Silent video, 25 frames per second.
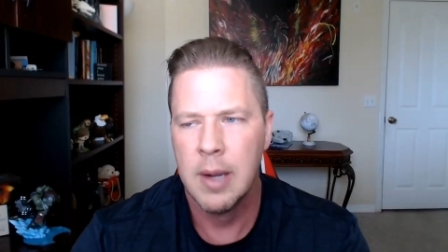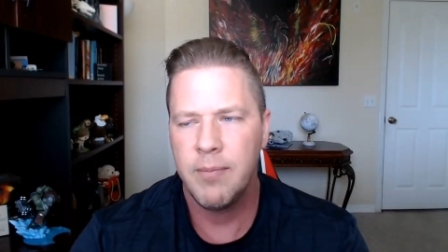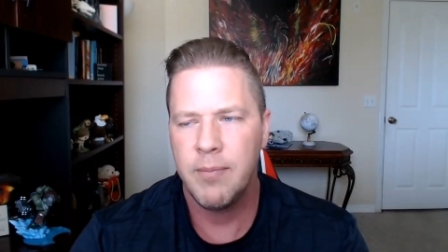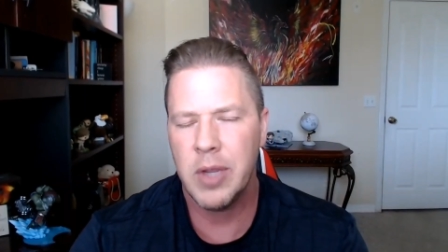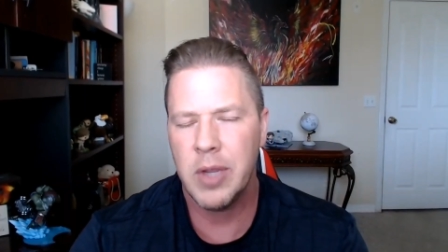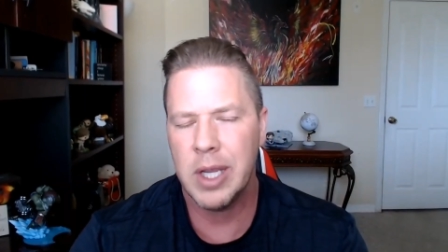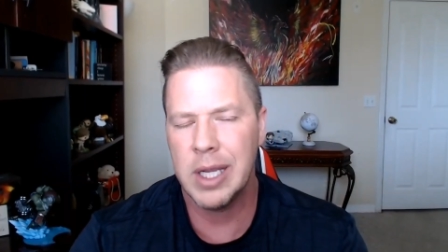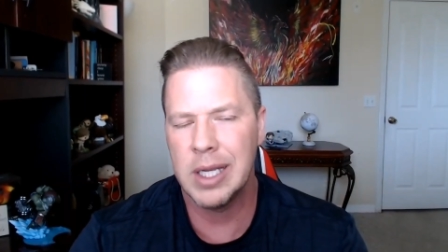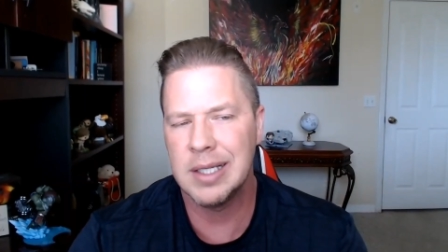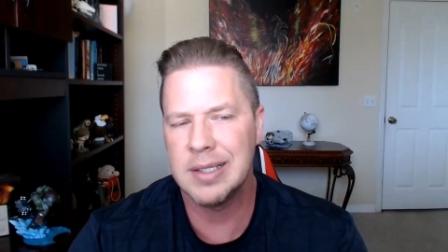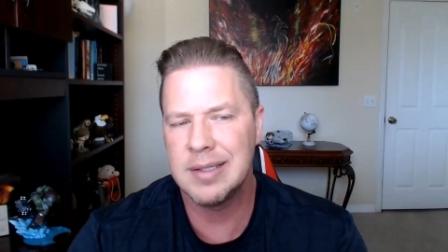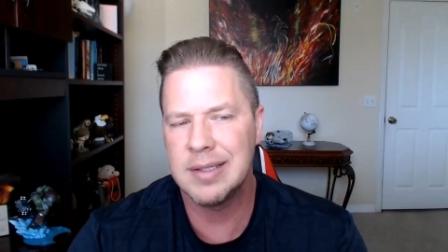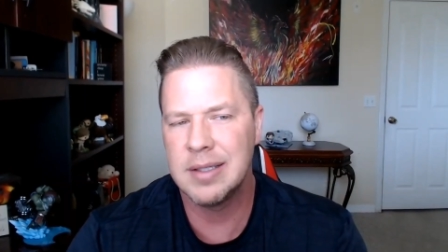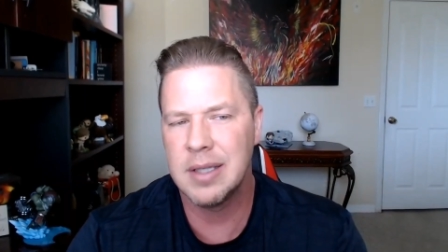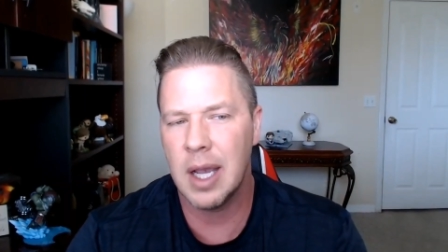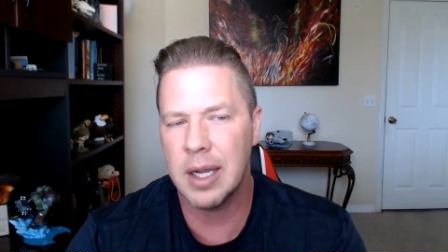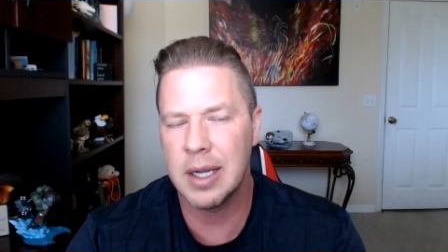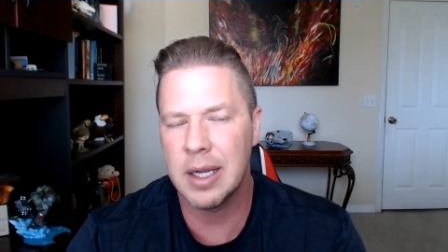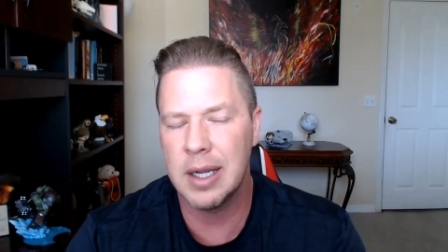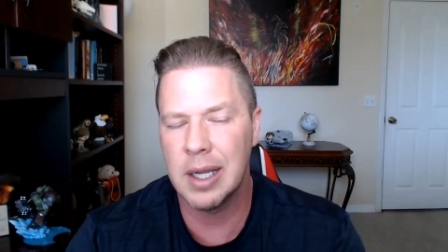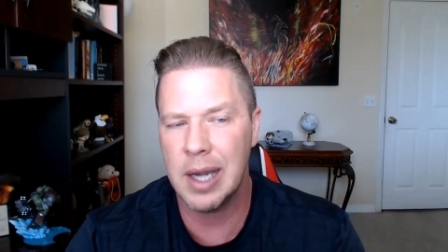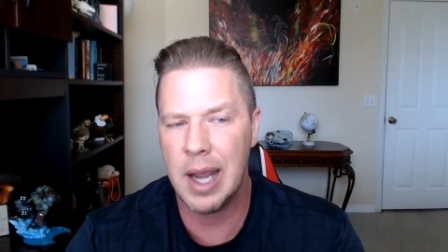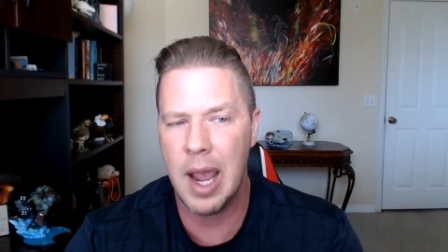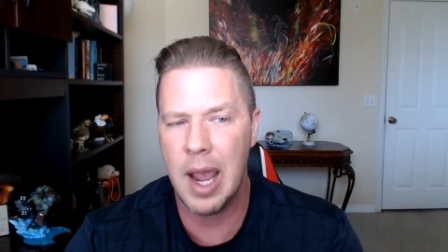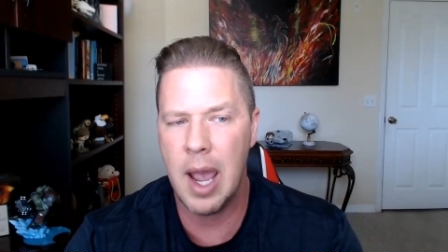and it's
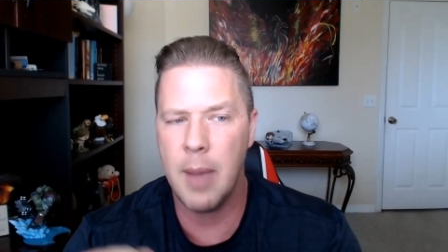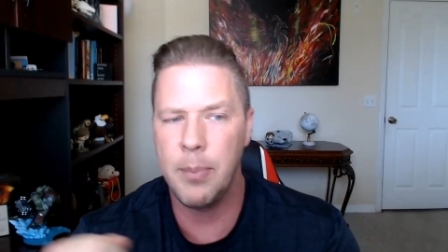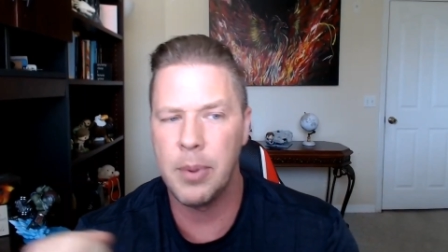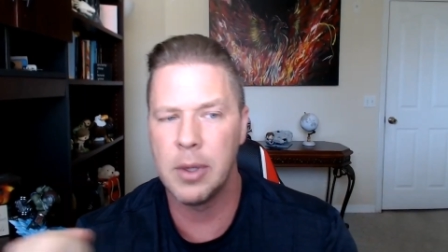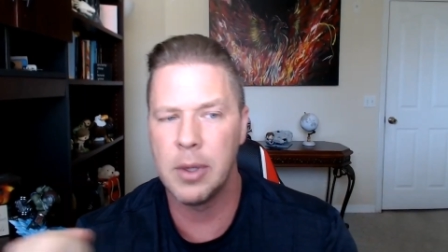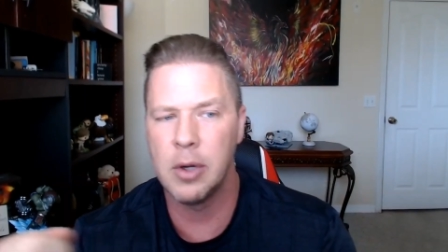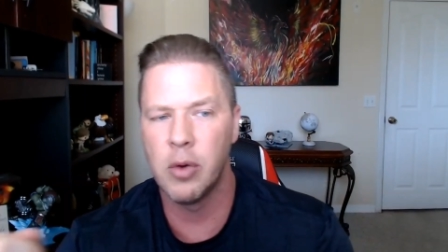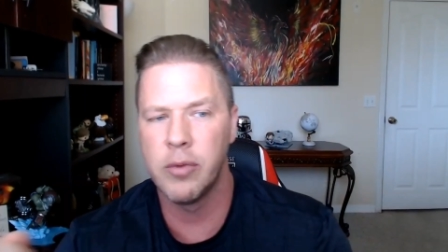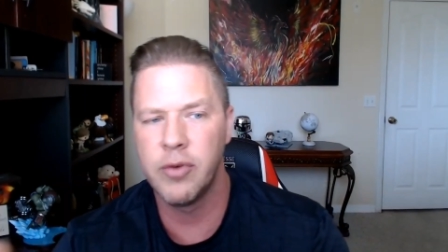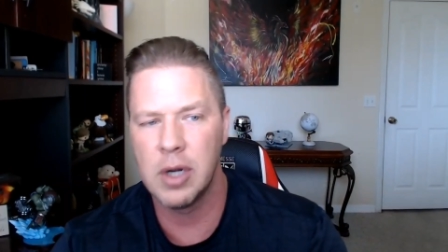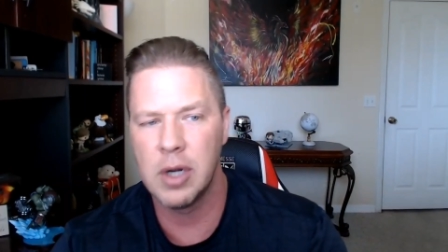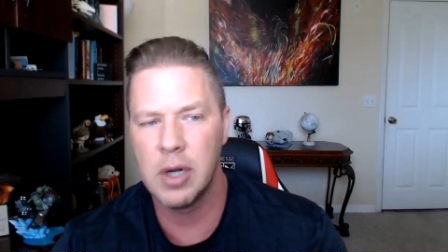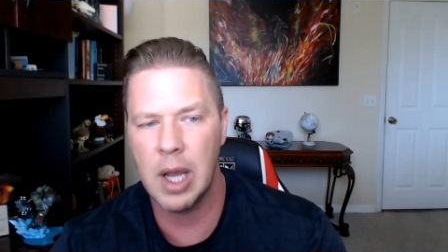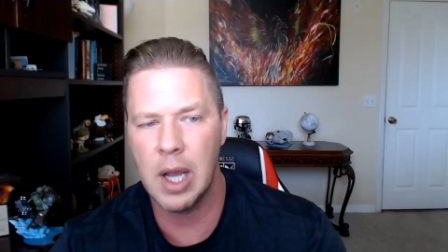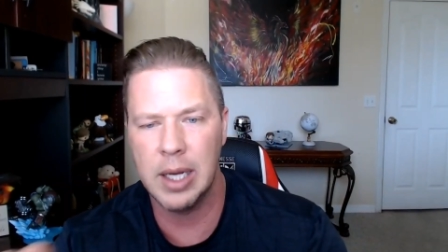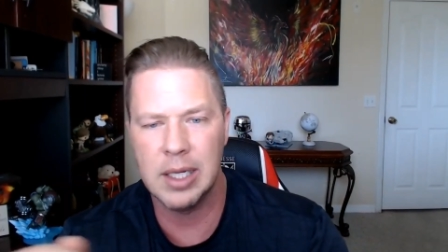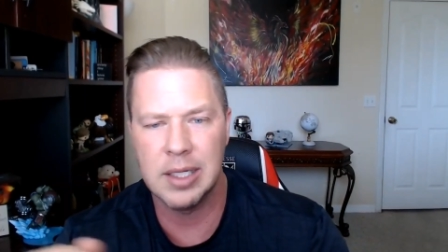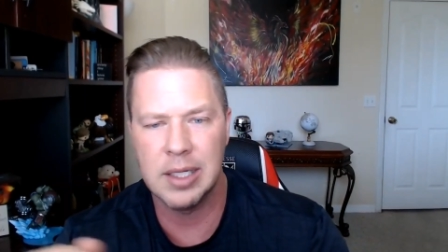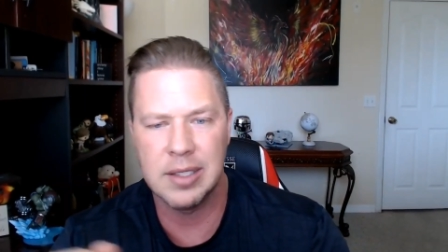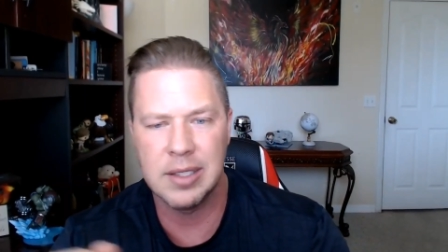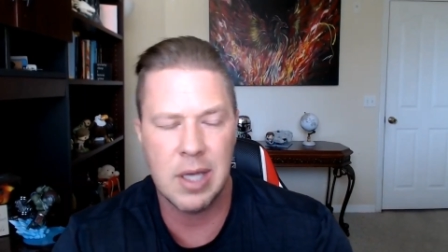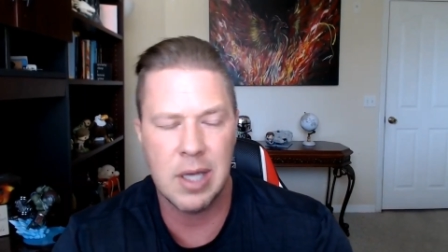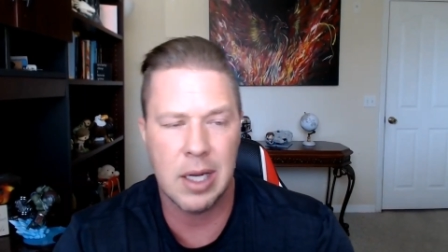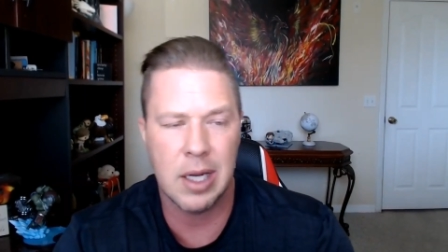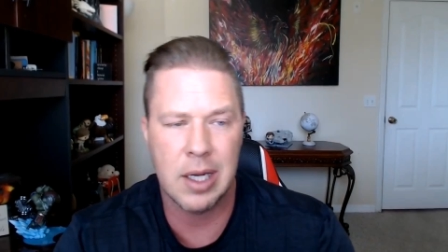not going to happen overnight.
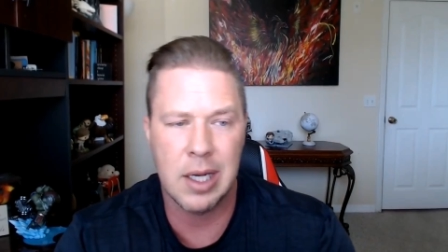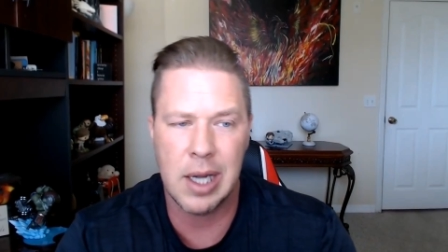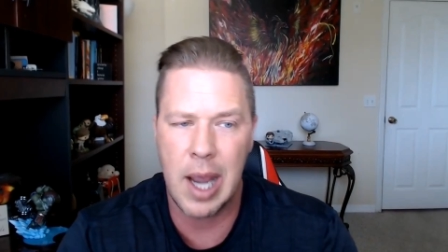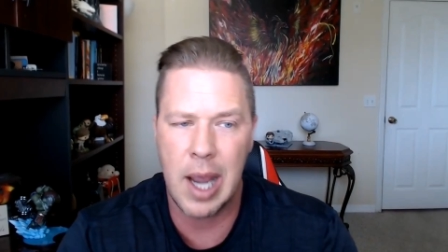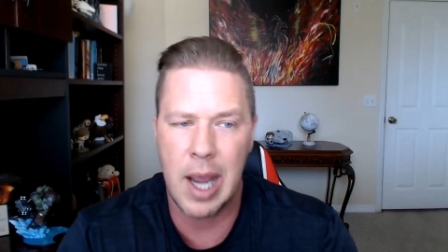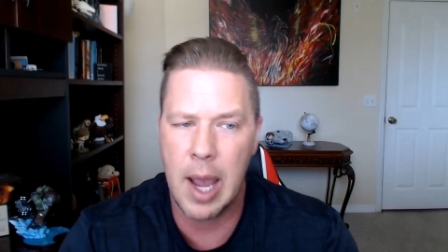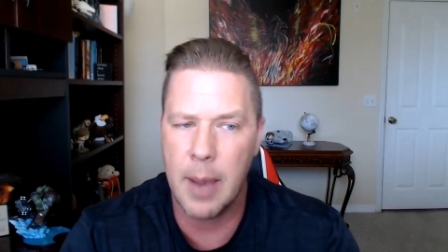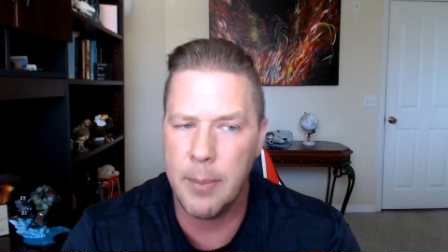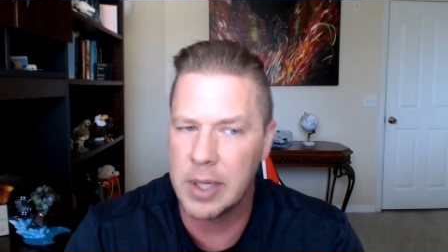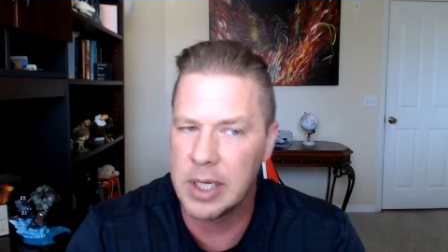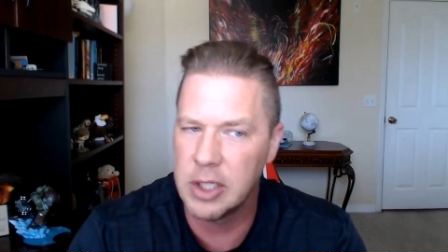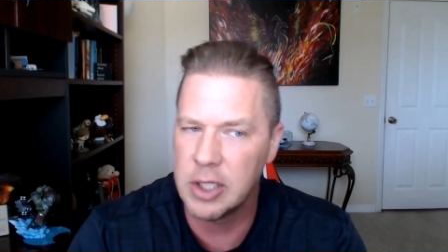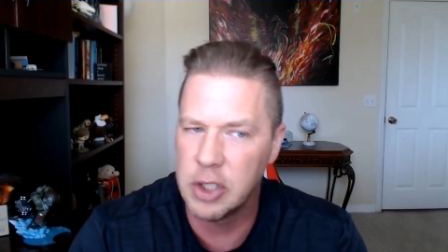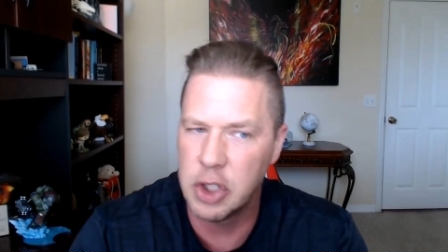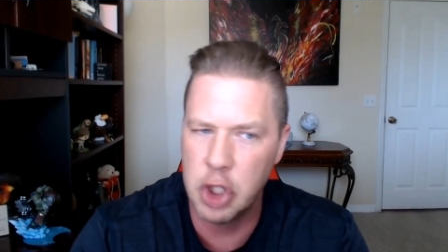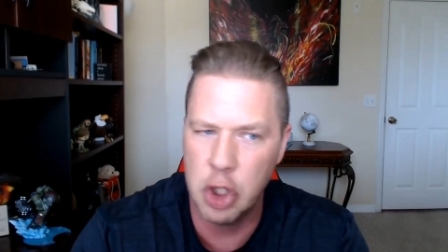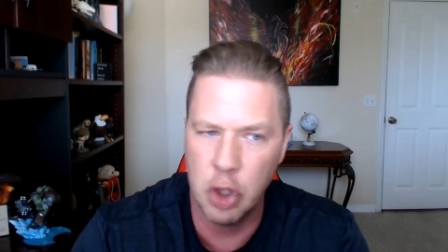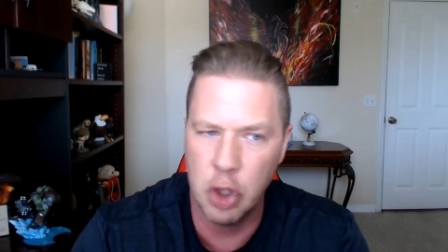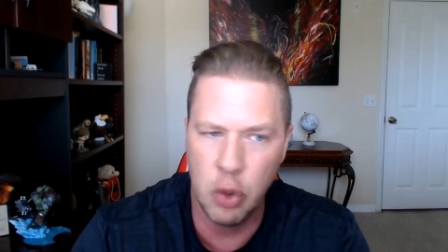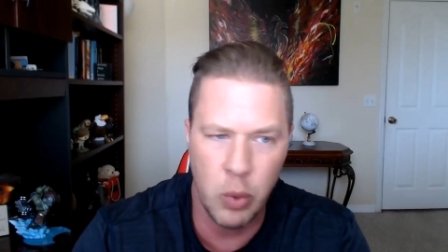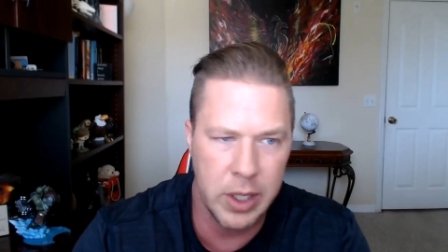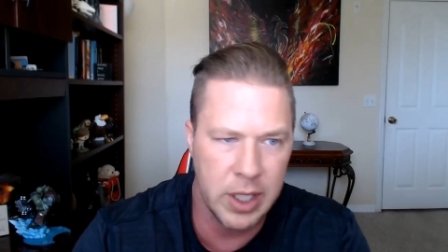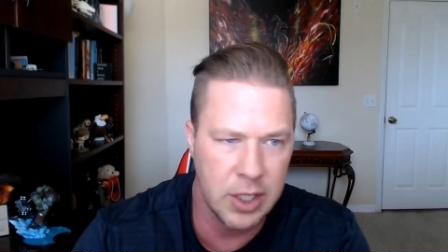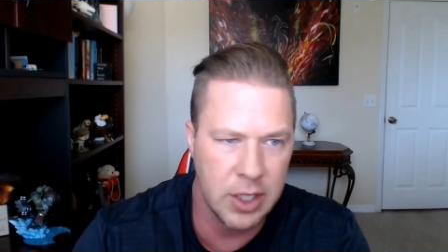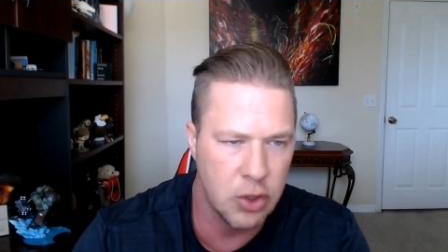It's not going to happen in
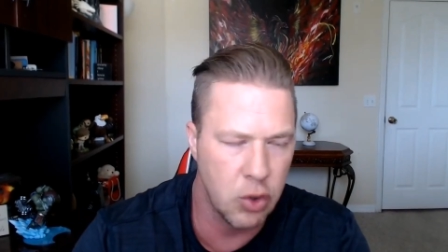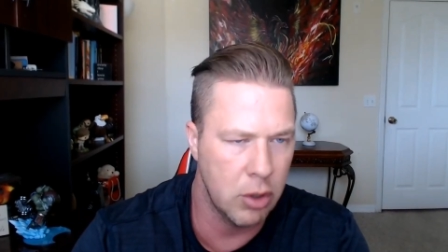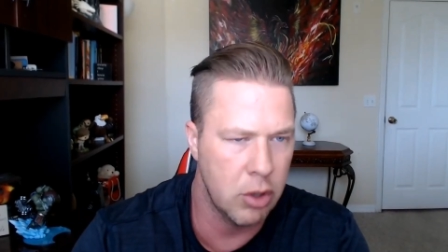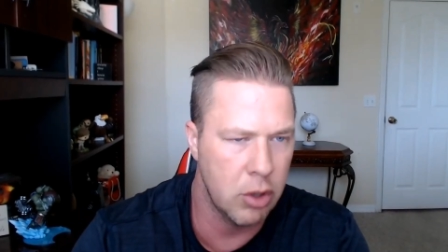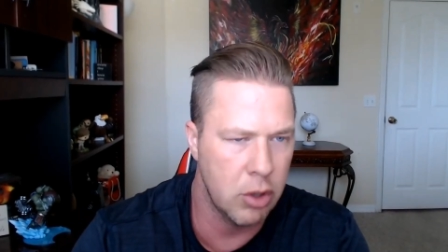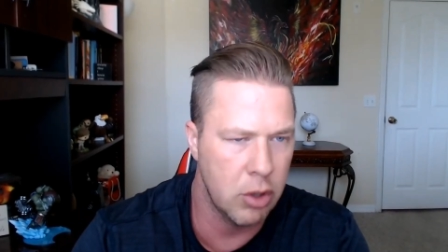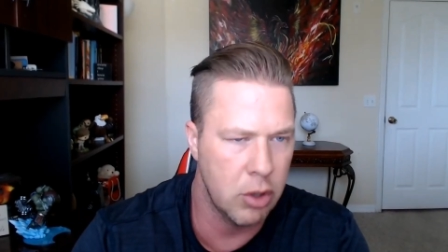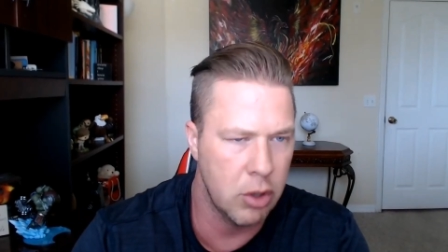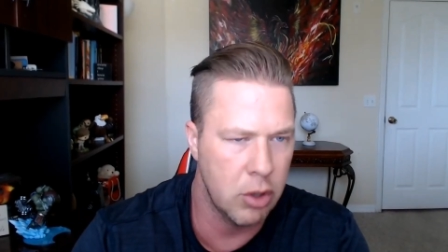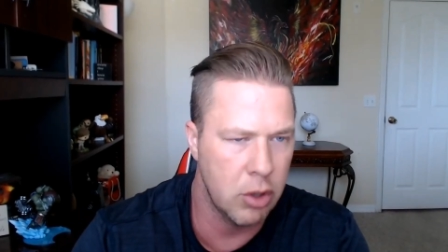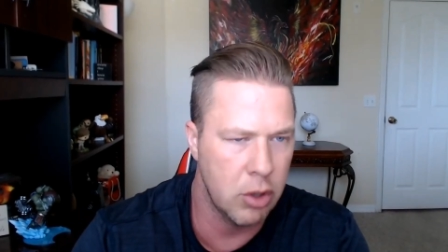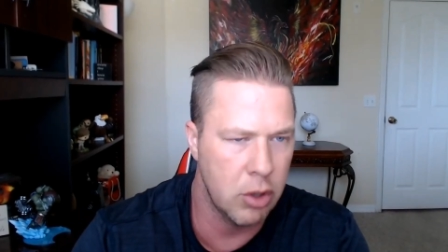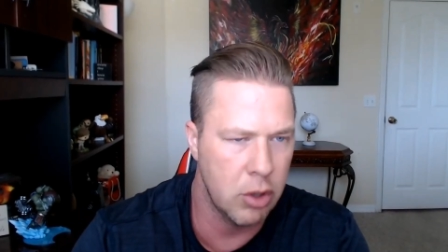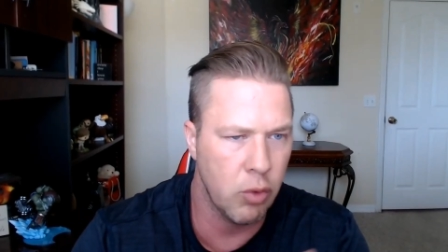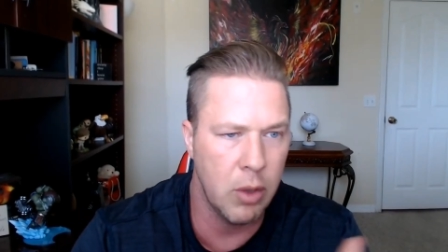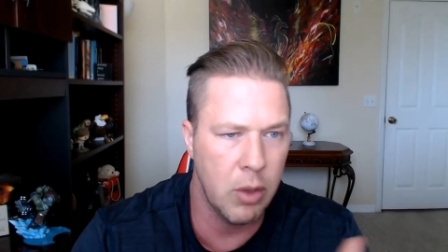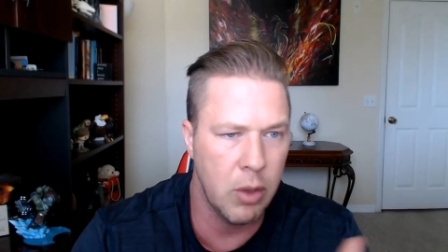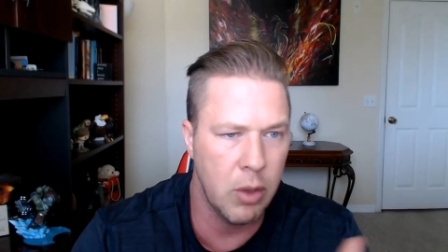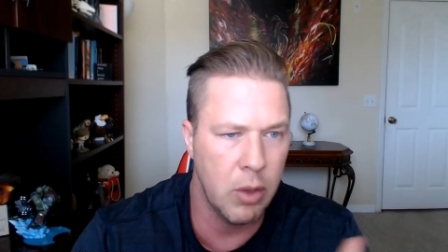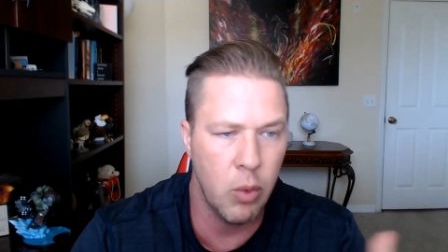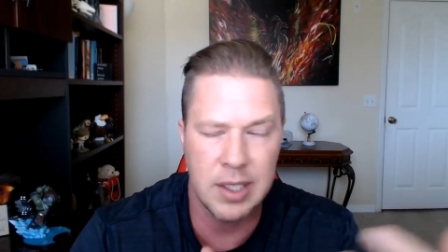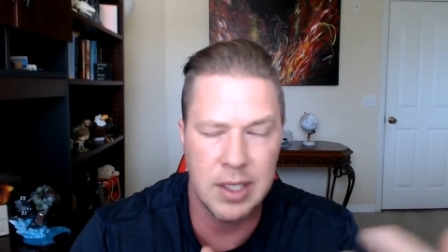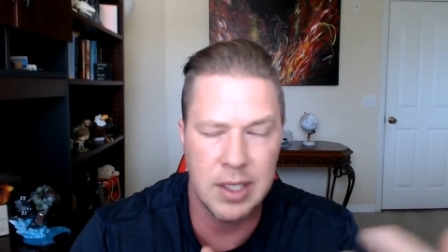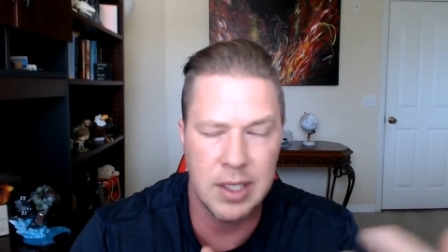two weeks or three weeks.